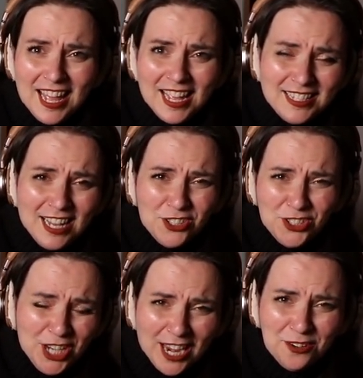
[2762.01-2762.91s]
Here's Ash's
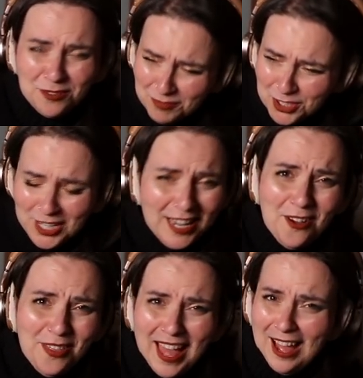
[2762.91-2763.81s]
channel. Just click
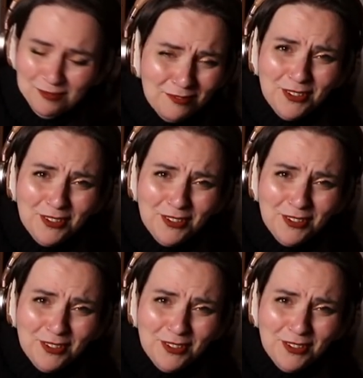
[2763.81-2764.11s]
on that.